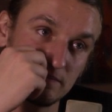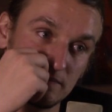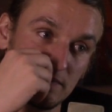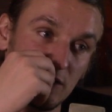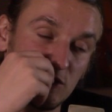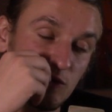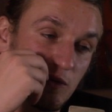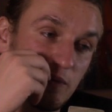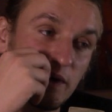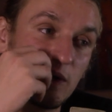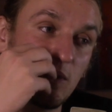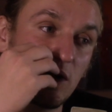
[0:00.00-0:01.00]
we've
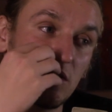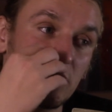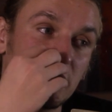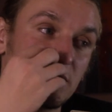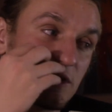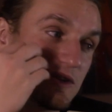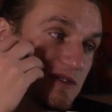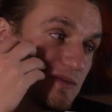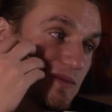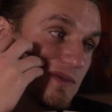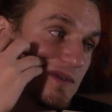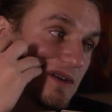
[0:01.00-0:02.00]
been quite lucky because
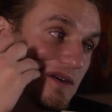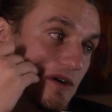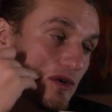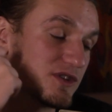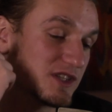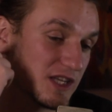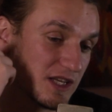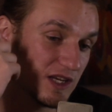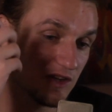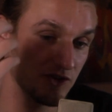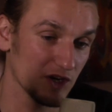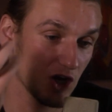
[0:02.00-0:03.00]
obviously
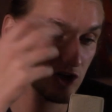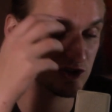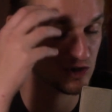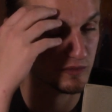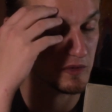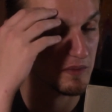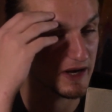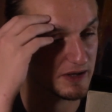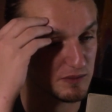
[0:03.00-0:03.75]
the last song we made